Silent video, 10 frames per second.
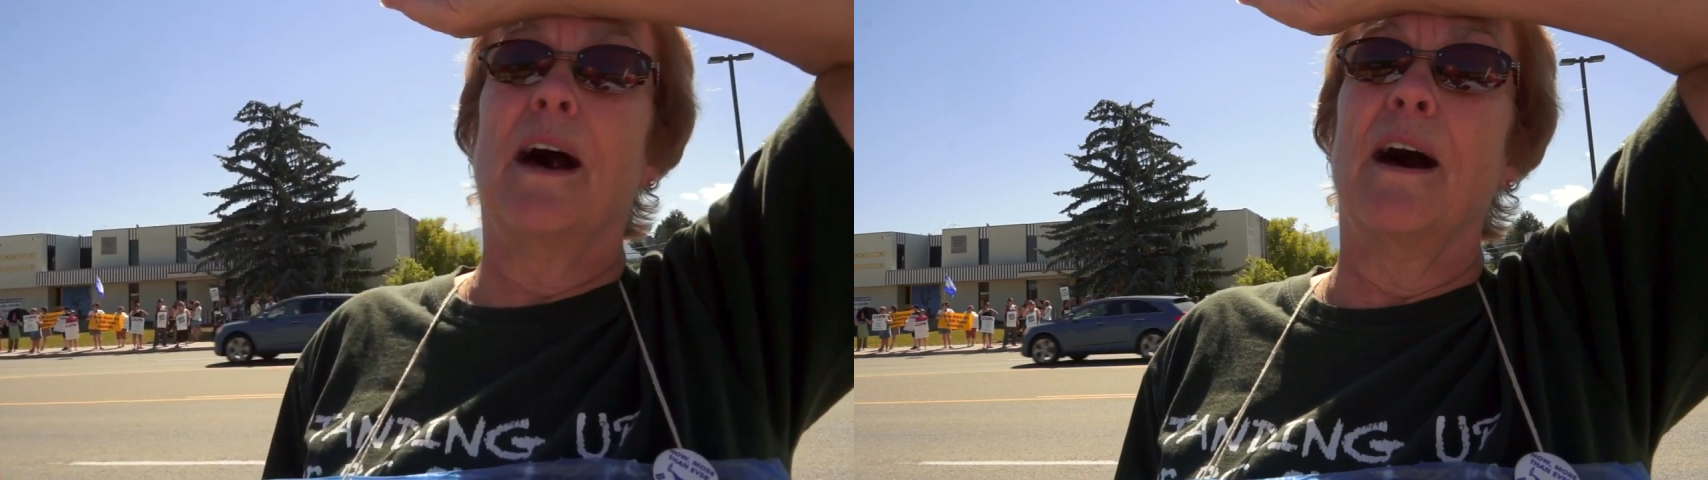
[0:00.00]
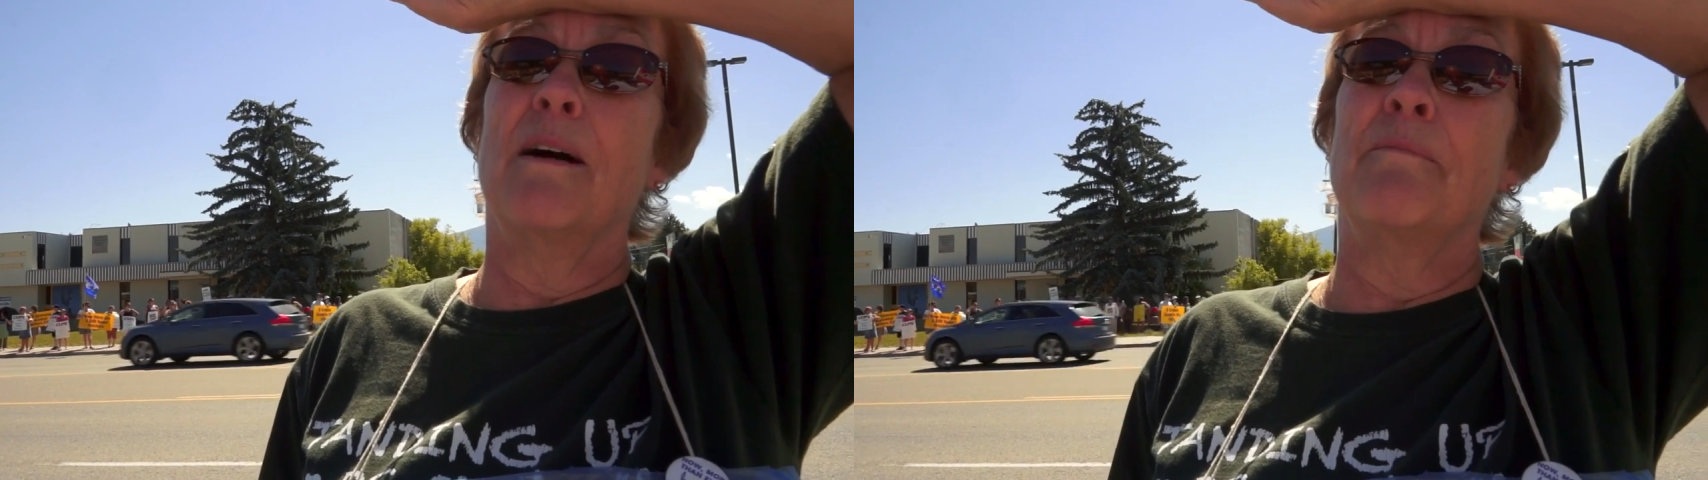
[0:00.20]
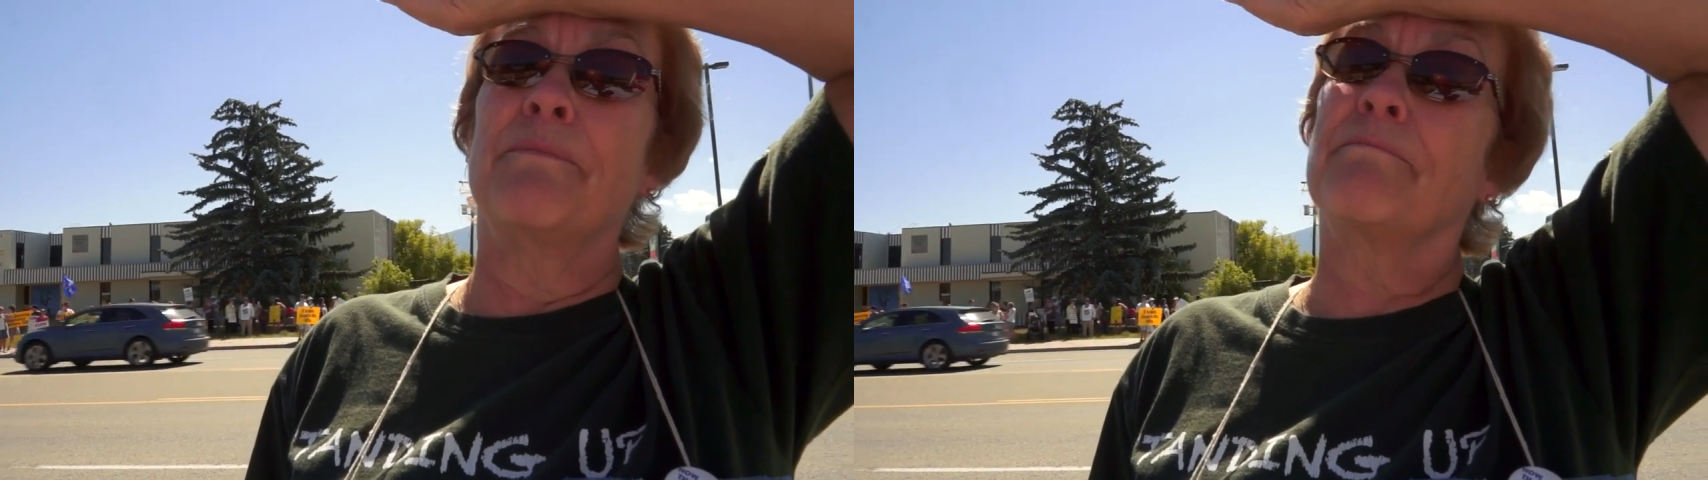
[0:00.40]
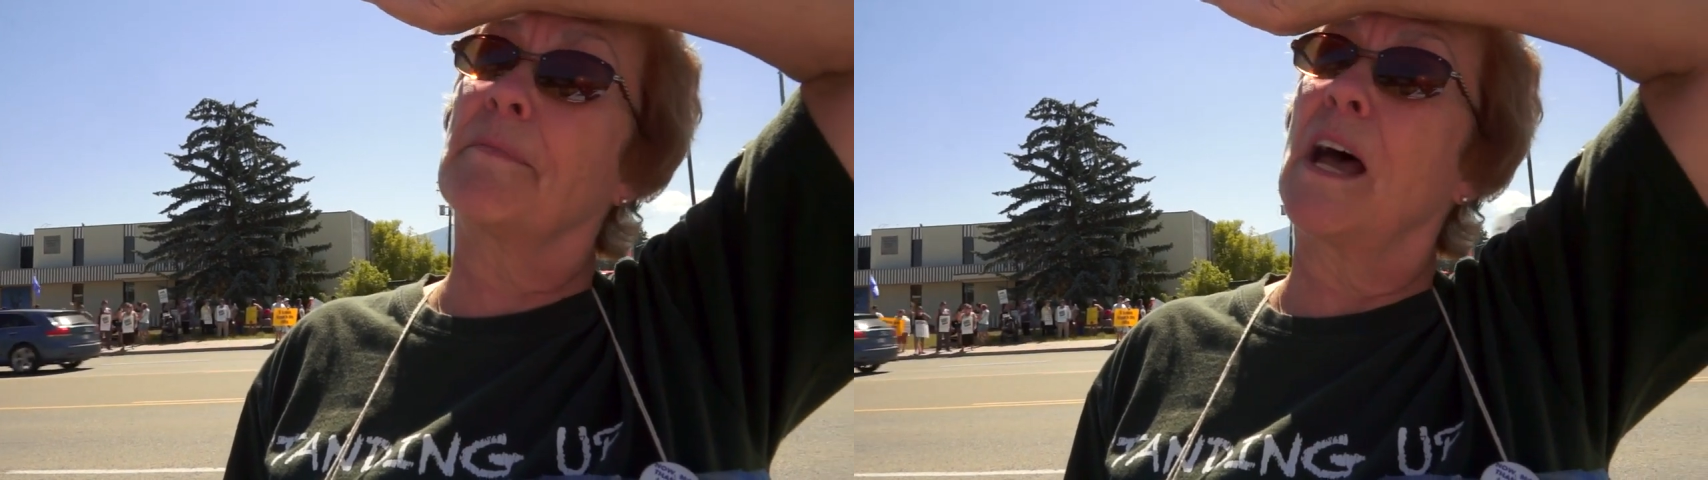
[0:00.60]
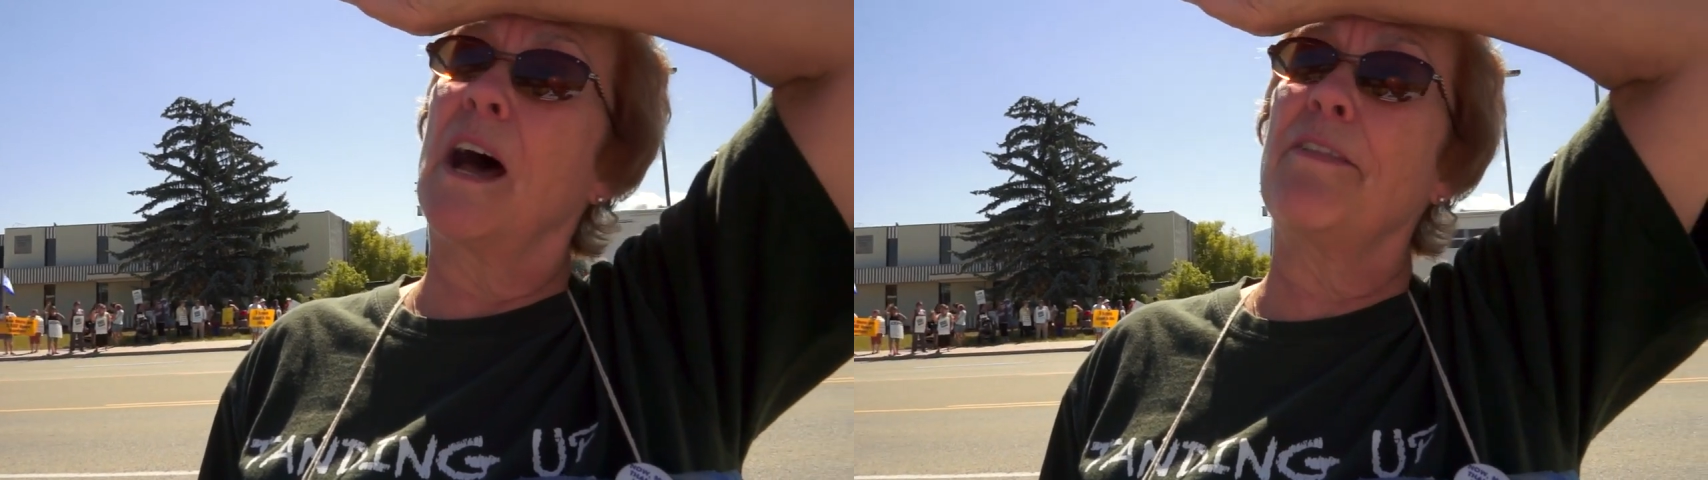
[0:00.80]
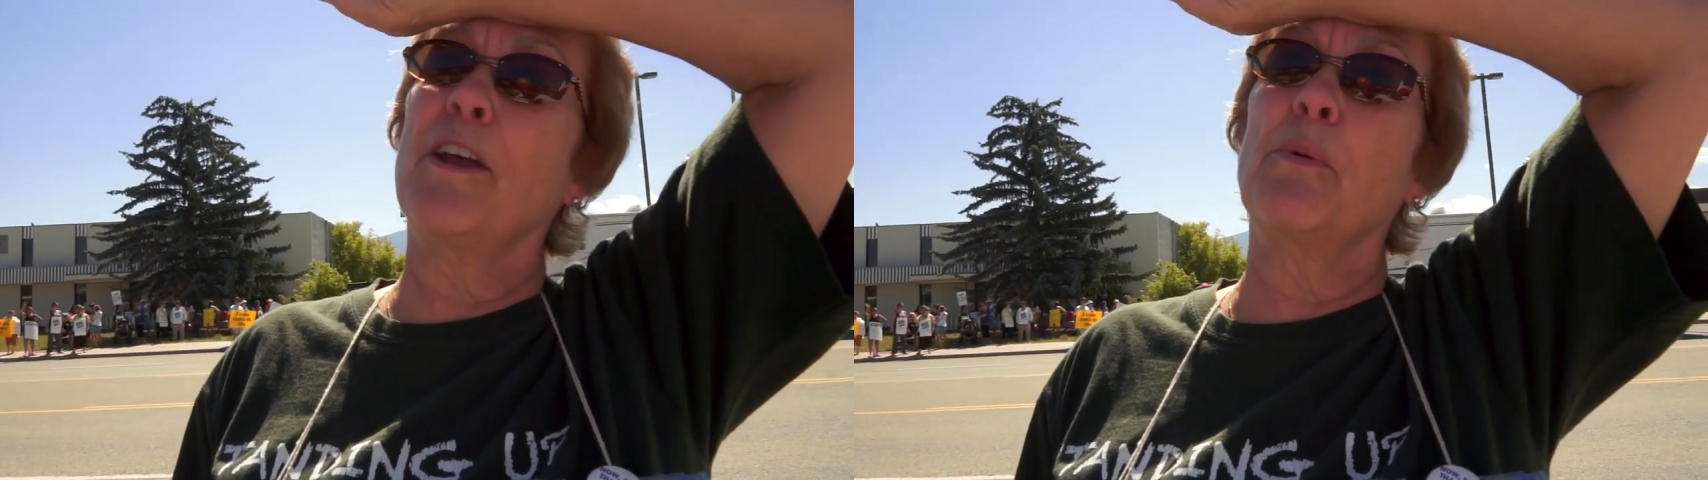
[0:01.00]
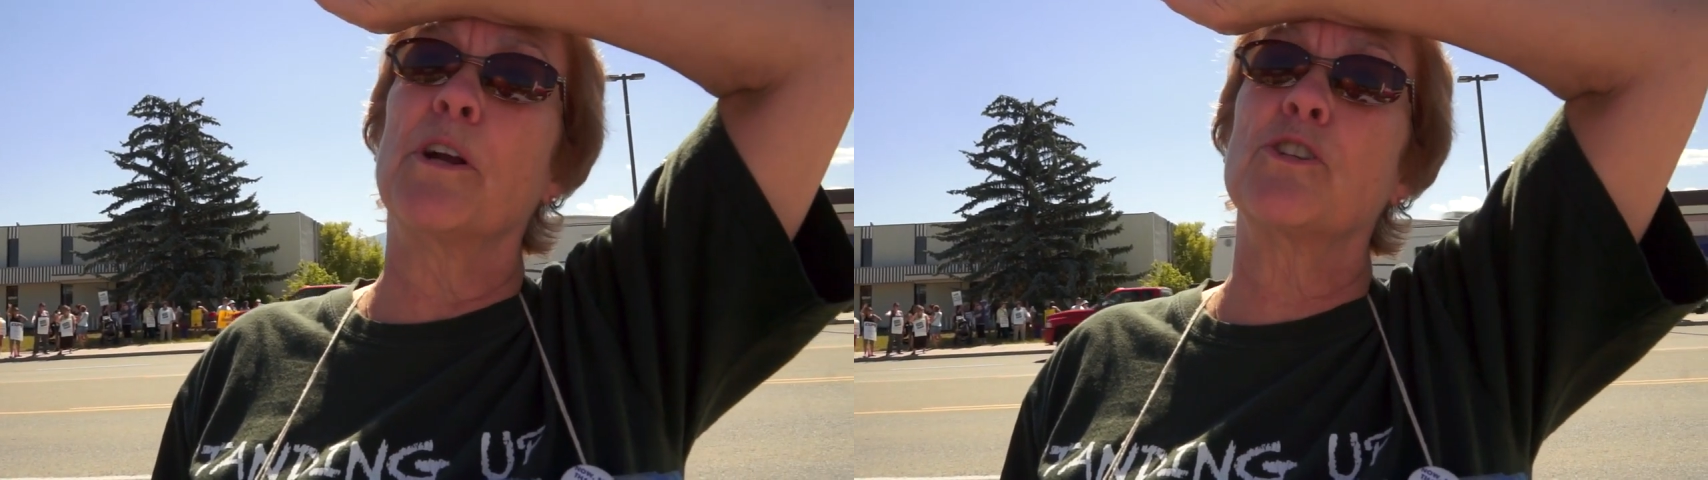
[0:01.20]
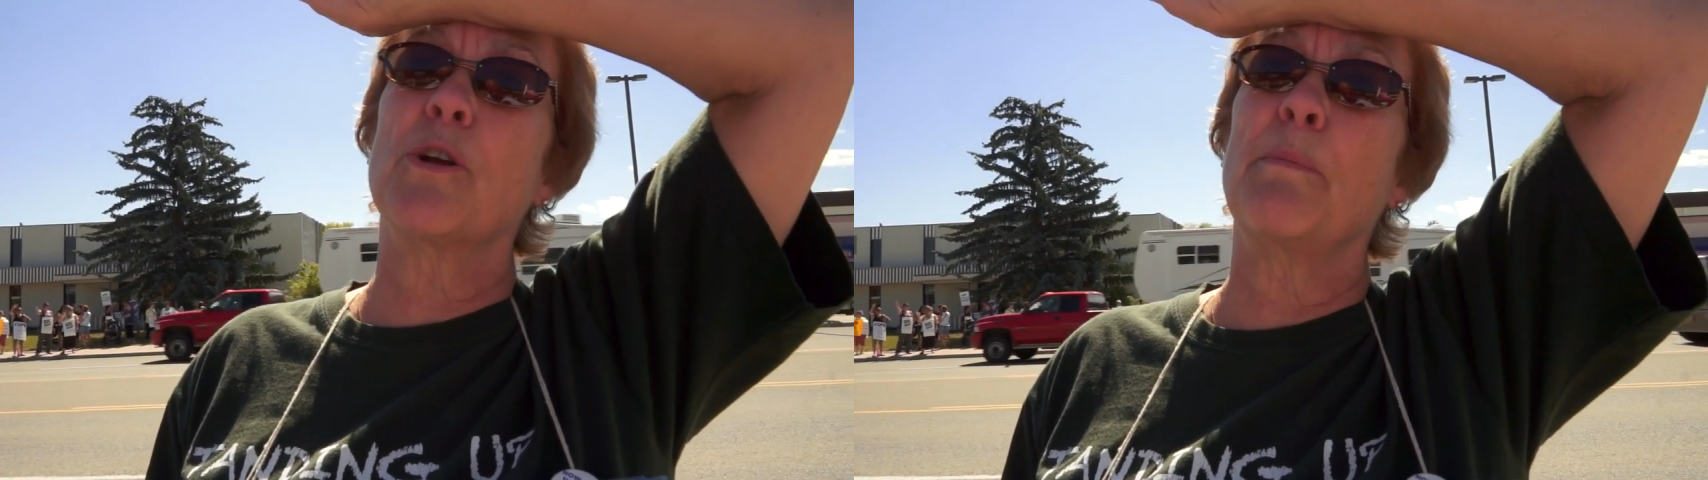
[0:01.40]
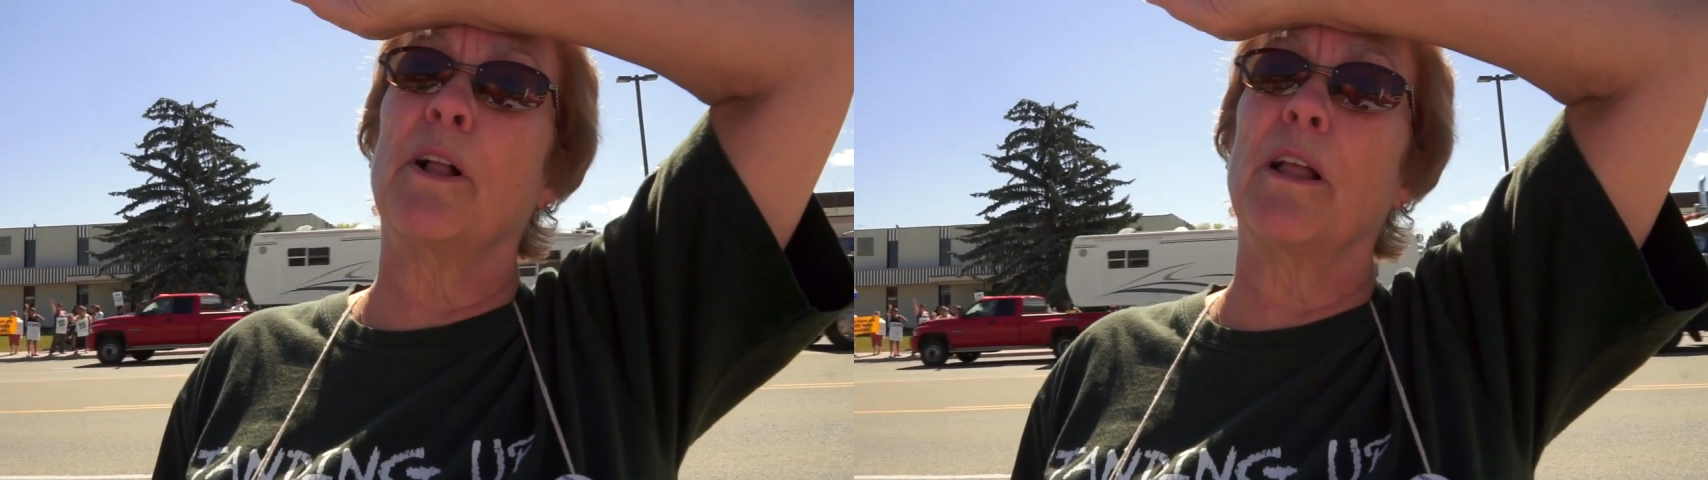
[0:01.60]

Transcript: I think we're in trouble.